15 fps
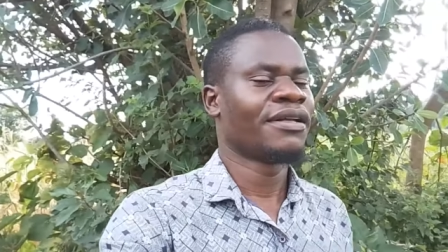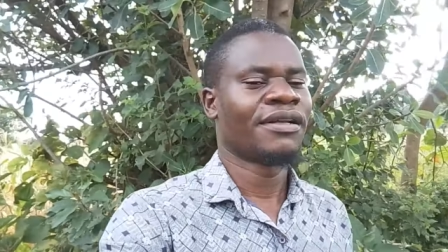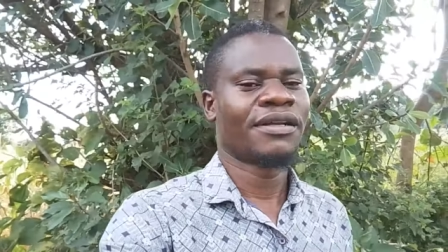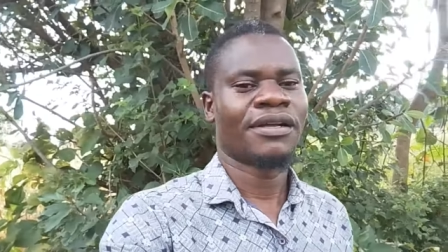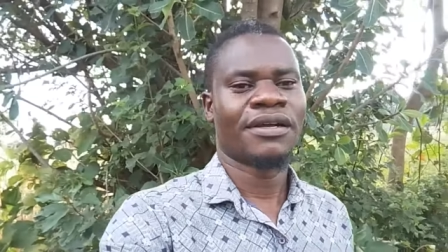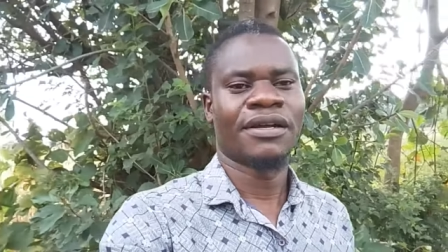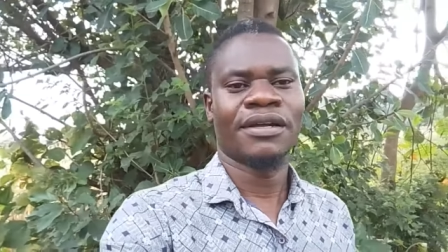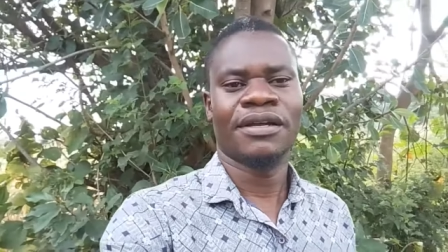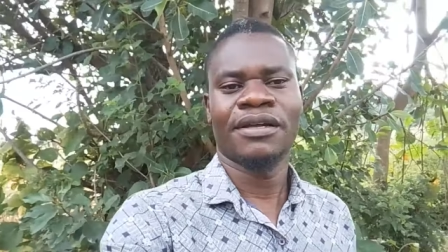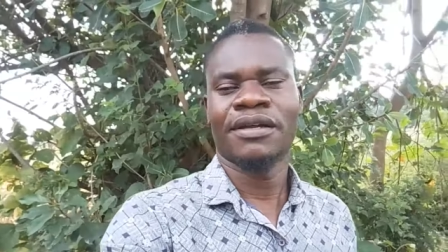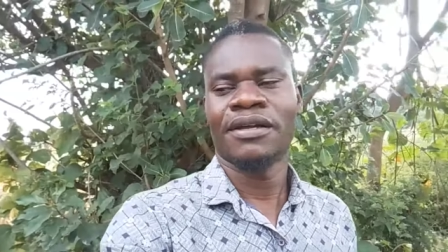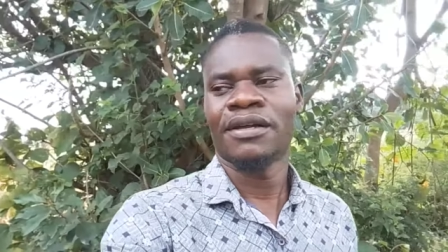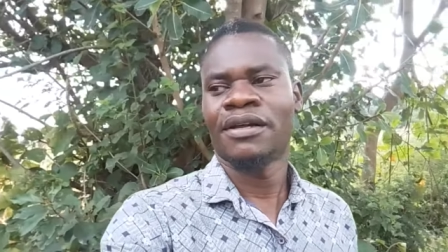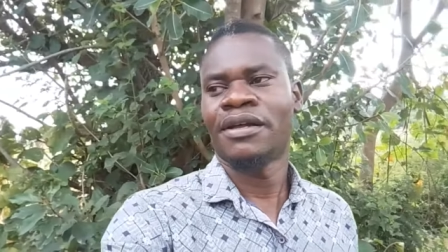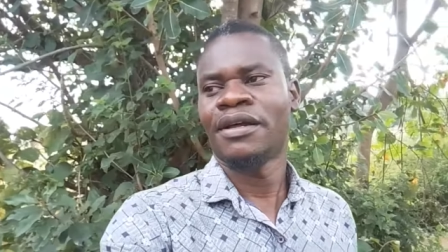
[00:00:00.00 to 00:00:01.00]
Eh?
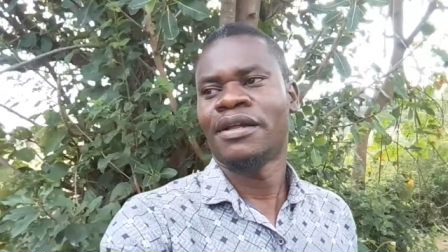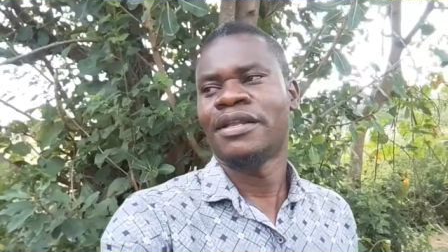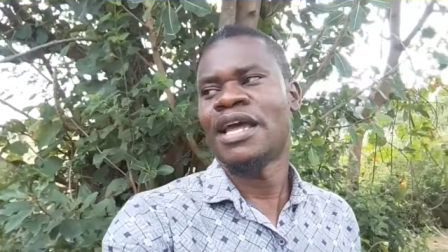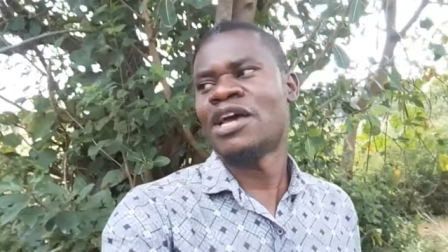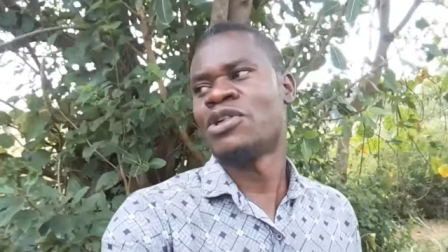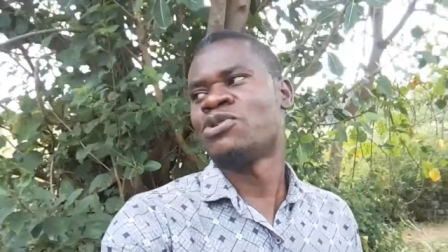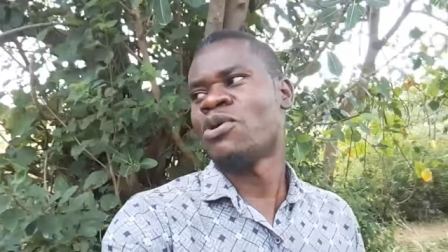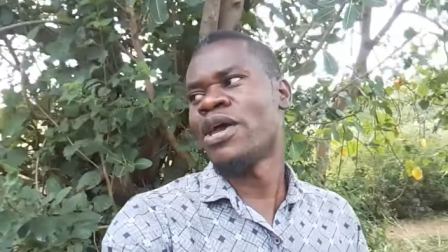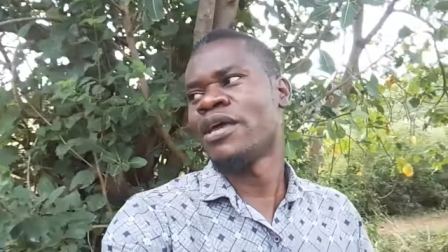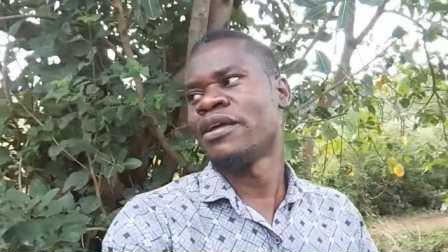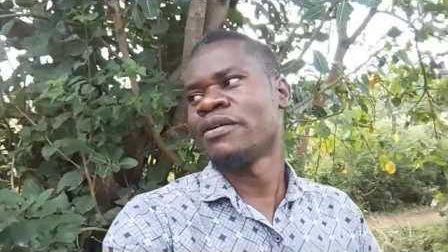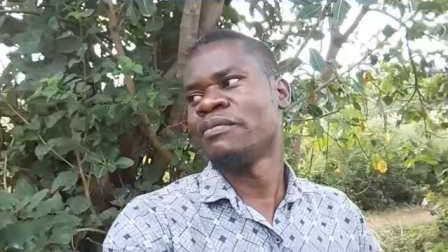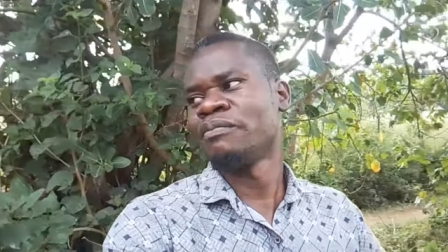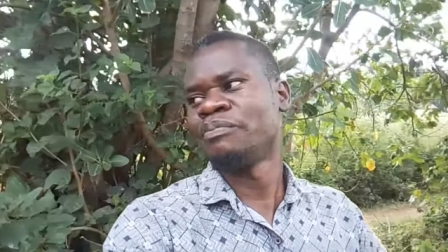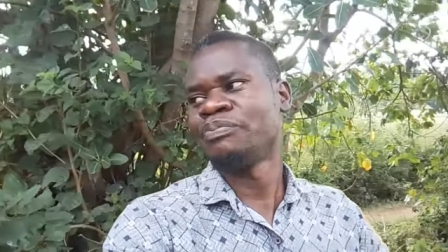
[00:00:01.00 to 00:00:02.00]
They are showing
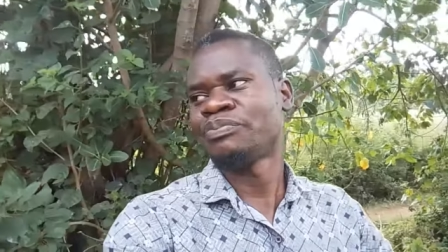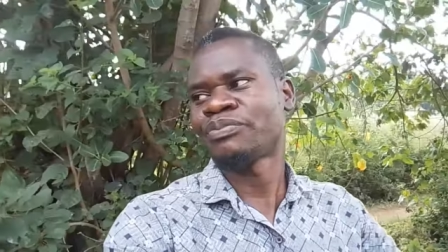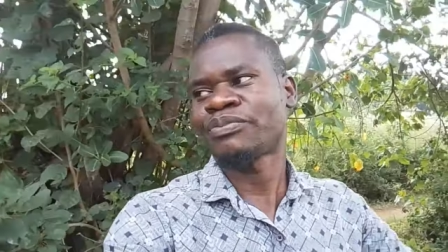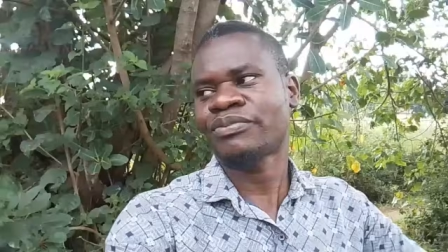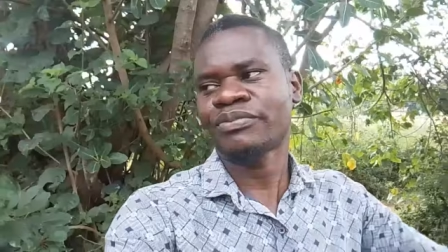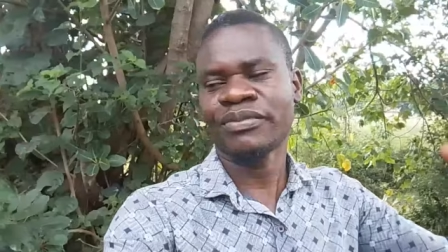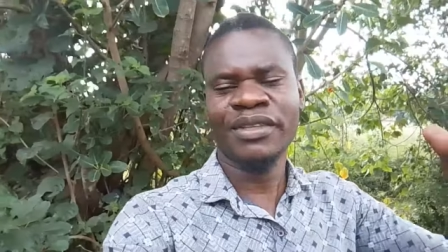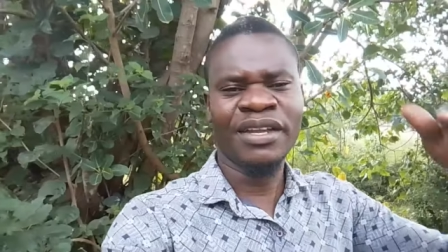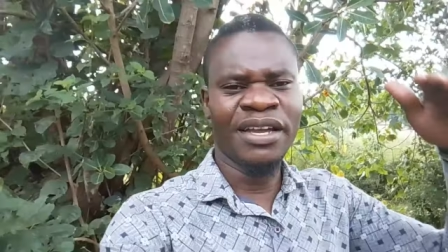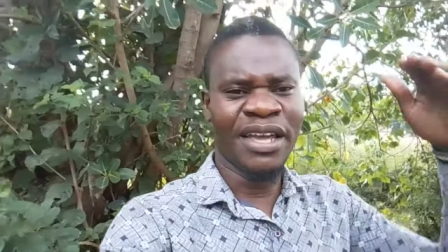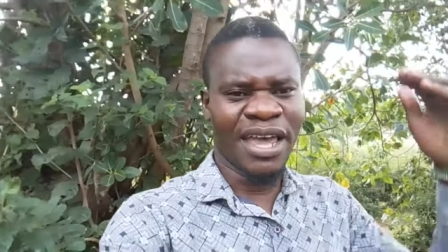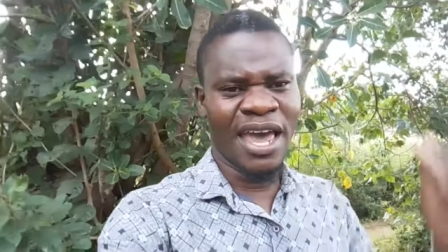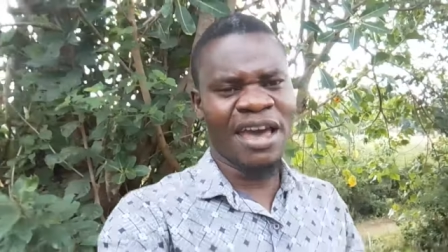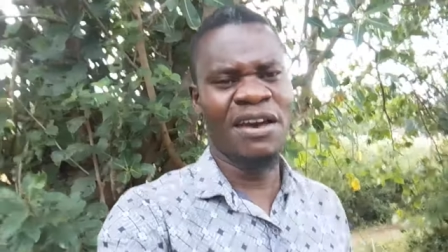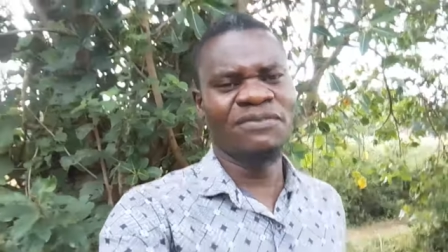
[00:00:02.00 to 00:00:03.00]

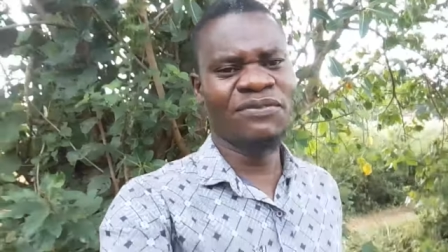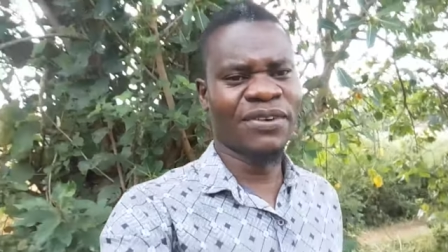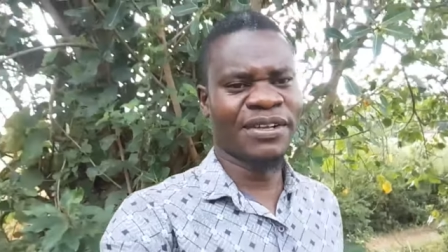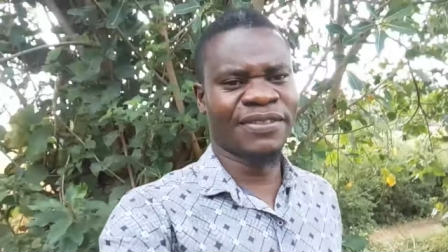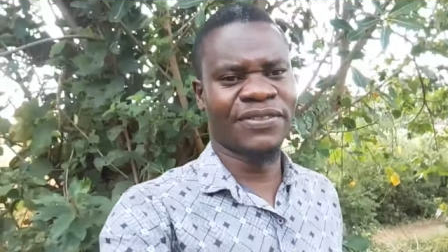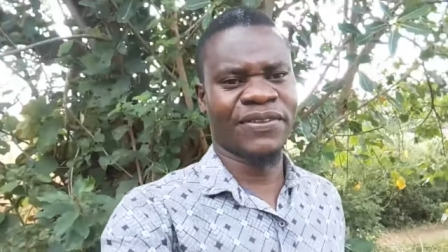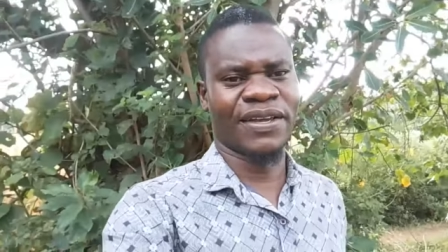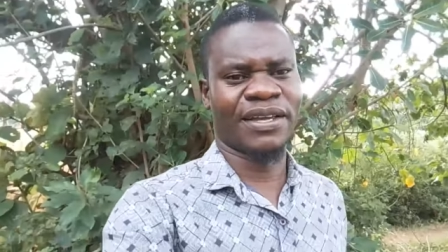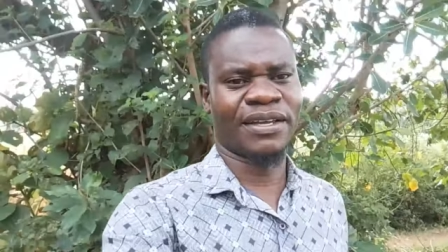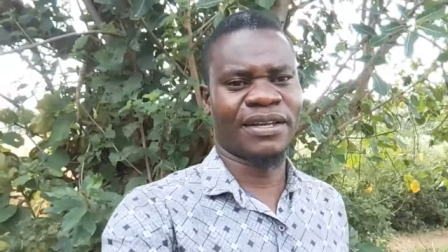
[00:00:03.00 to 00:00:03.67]
everything.